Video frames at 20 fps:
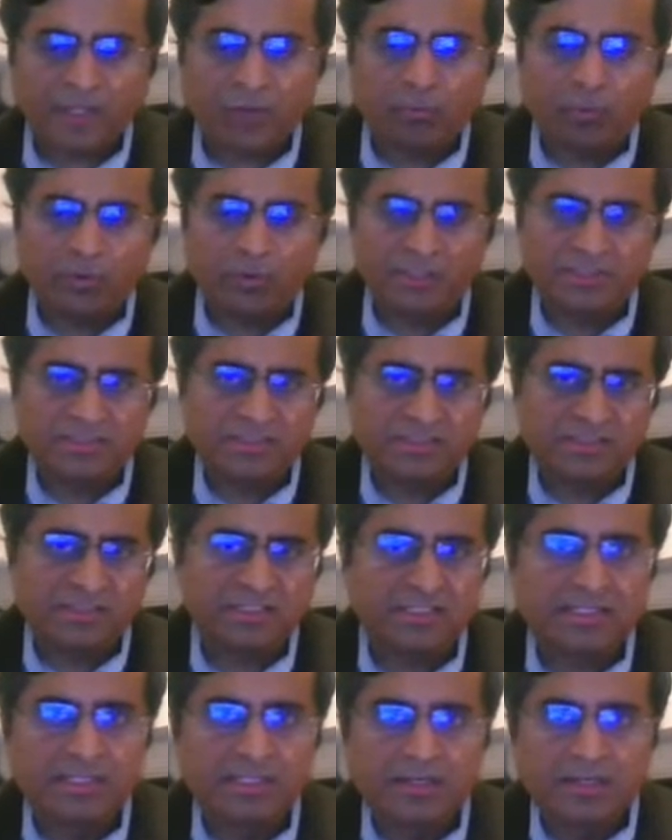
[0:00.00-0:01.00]
what is
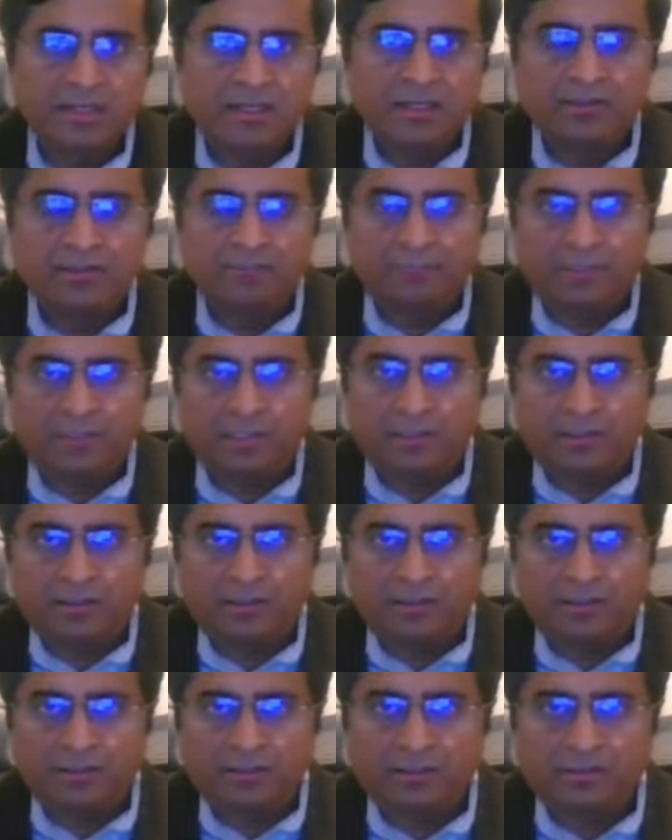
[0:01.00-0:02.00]
the
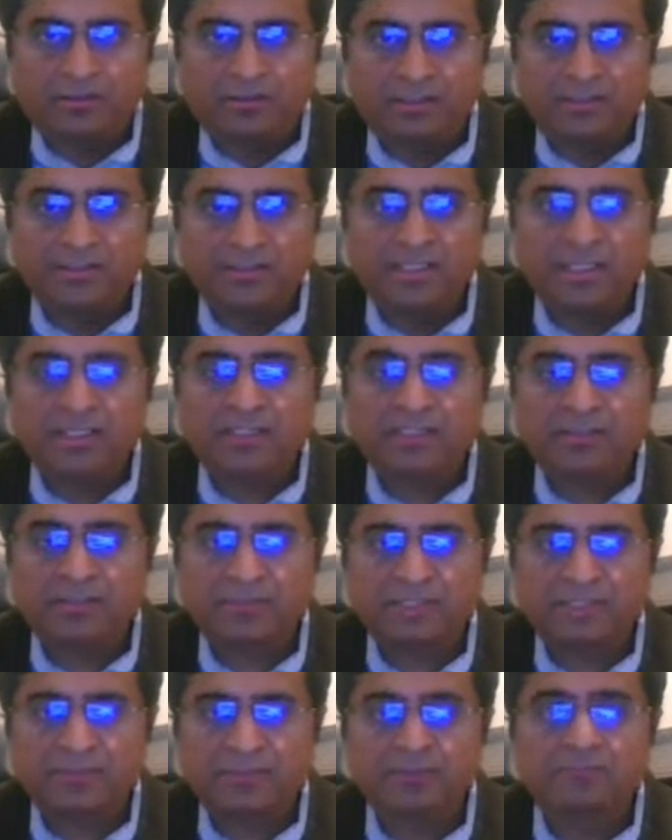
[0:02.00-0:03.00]

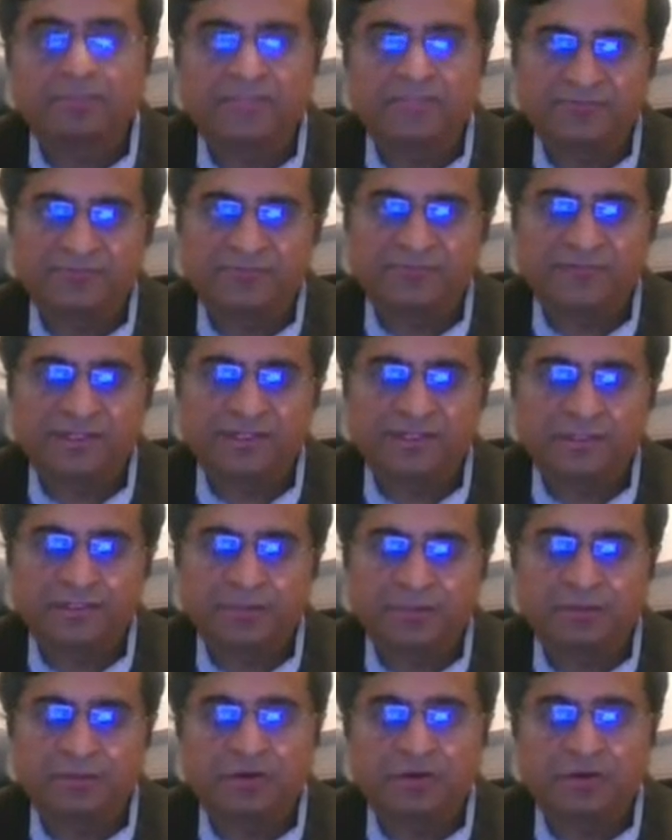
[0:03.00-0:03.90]
incremental benefit